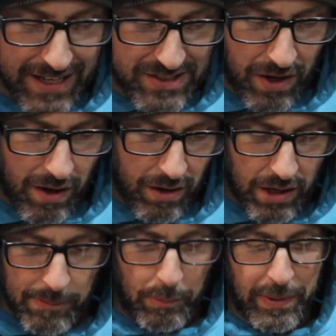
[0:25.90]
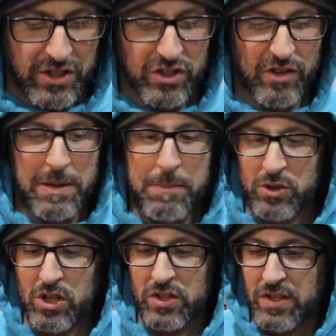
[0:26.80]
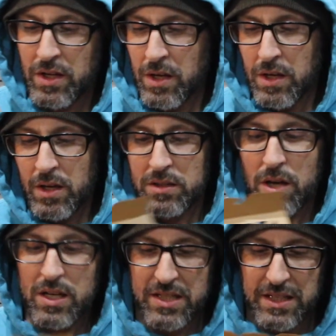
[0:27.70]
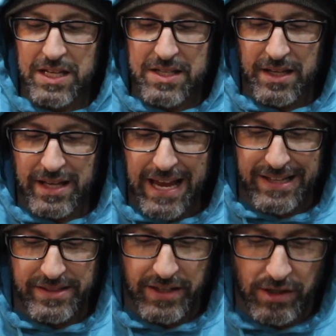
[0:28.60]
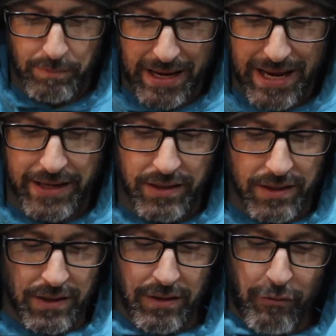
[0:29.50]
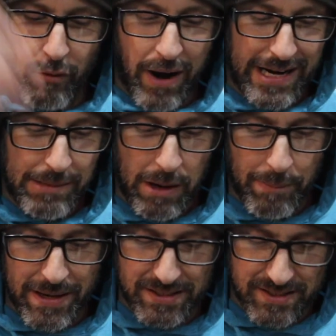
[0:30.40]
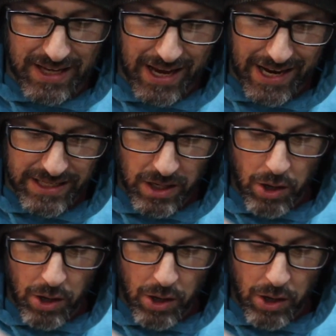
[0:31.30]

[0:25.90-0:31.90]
saw a couple pictures of people just tossing these in a cast iron pan, frying them up as a side,